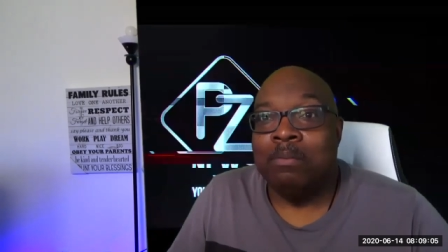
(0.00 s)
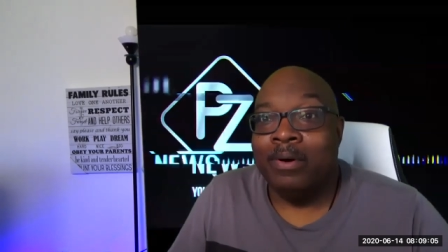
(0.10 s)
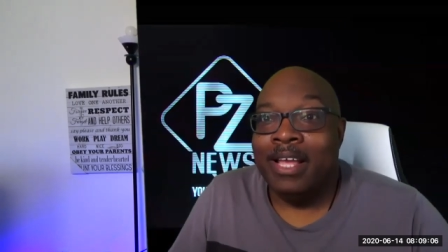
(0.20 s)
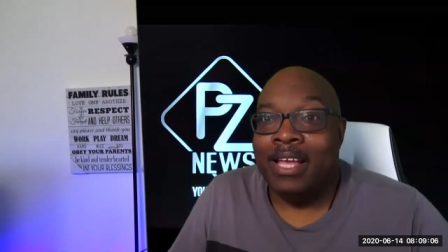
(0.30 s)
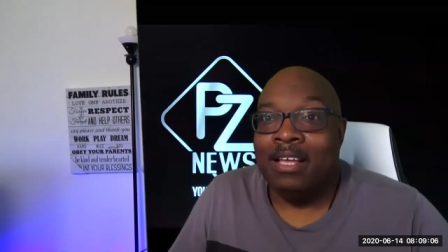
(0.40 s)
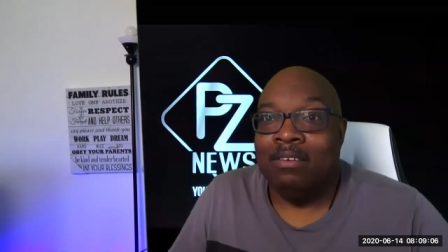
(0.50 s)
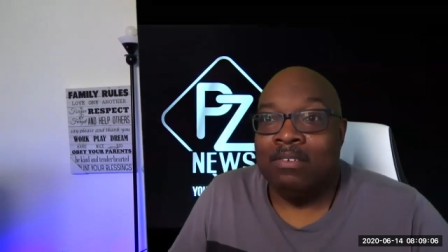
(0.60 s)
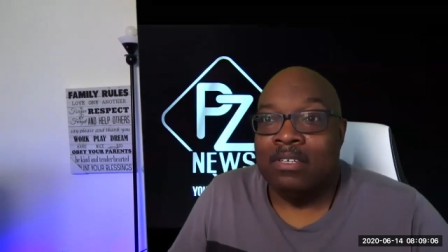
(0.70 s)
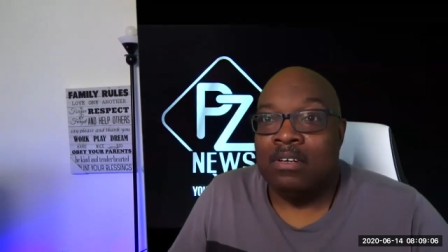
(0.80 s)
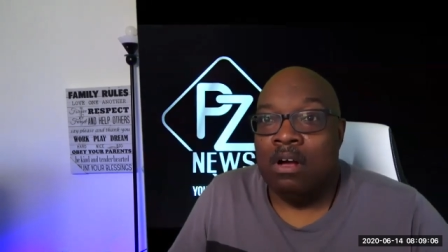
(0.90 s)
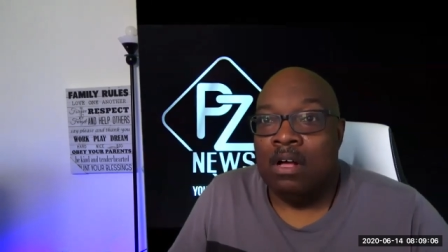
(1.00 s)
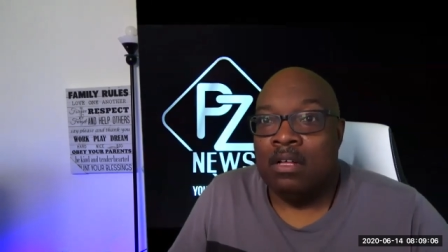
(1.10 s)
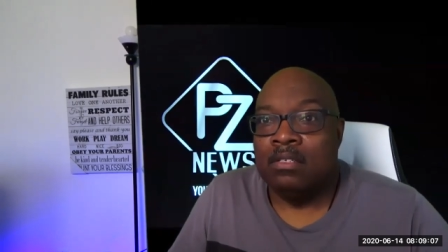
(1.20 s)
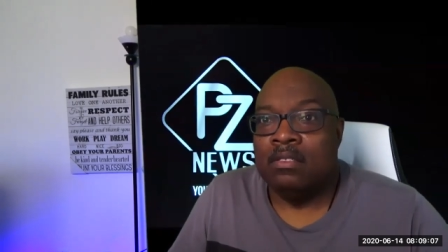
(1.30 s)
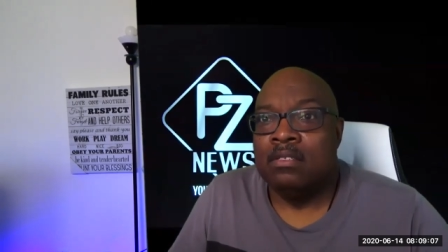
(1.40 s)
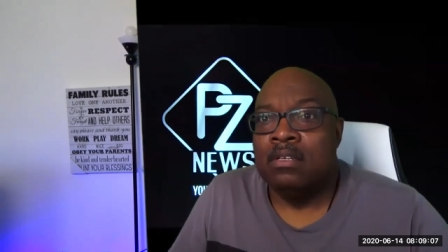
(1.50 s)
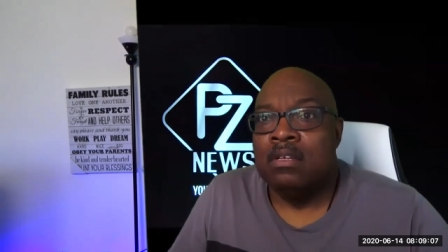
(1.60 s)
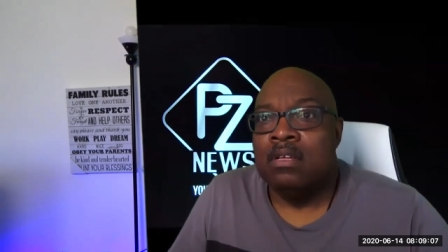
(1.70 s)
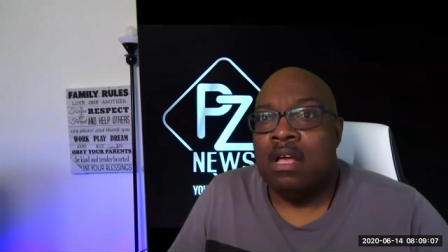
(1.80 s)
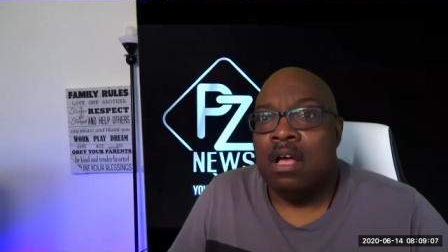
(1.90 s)
bread will cost
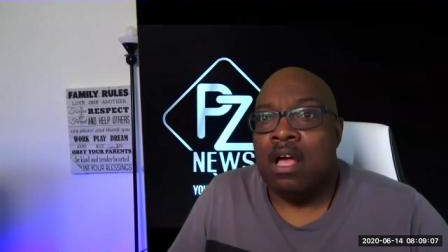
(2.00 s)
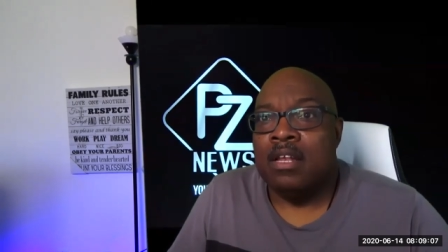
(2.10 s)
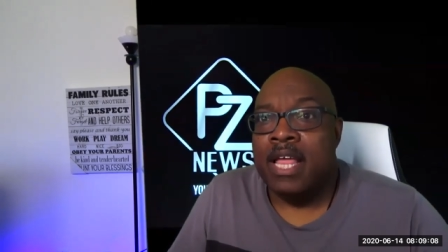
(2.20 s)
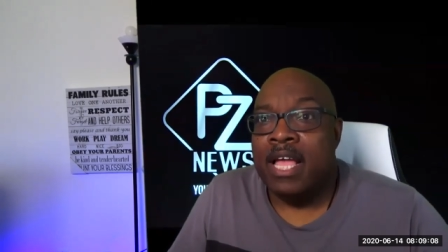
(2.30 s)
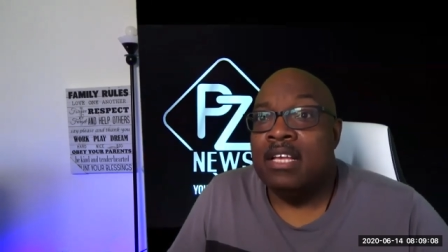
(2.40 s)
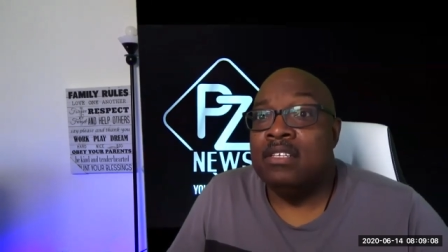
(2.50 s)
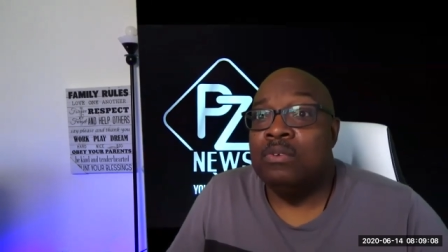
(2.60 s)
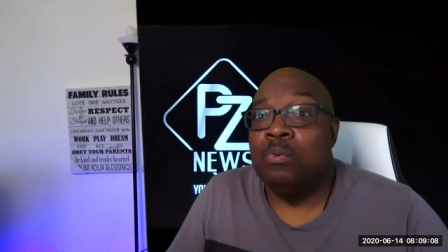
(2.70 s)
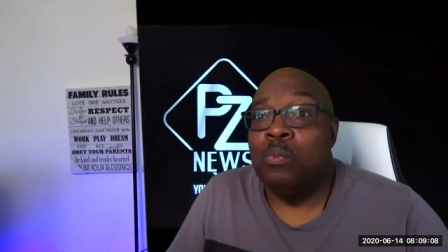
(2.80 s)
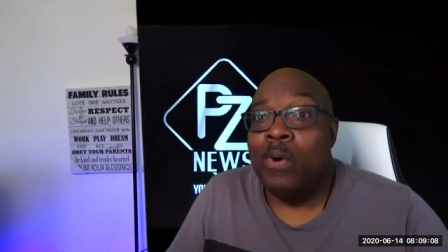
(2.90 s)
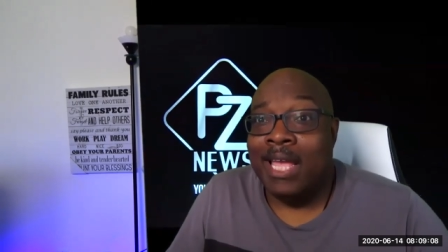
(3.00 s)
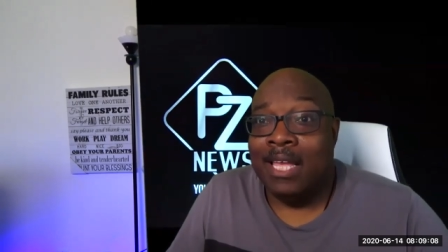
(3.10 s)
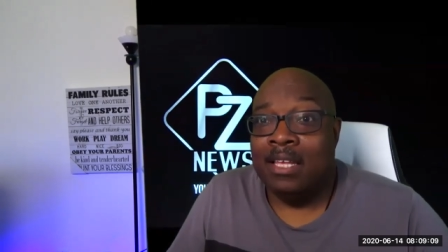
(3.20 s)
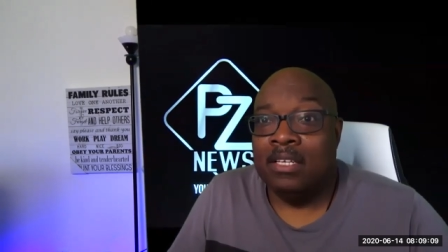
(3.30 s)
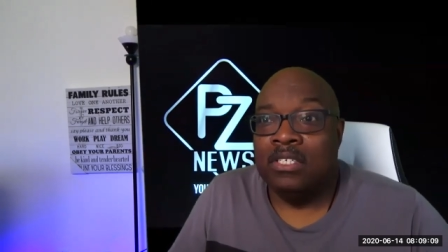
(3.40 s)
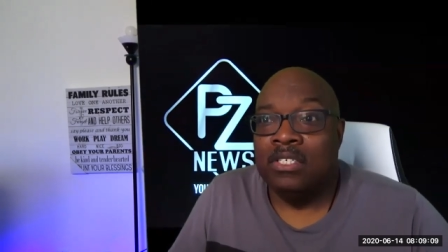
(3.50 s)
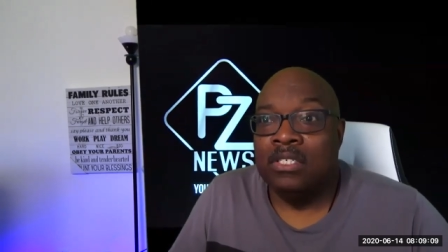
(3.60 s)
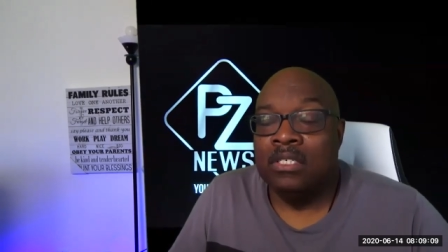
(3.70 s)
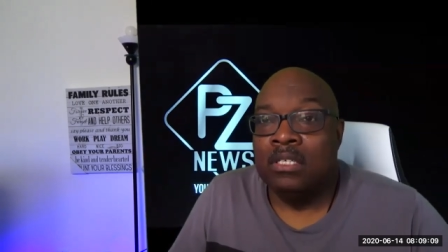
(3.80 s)
a day's wage.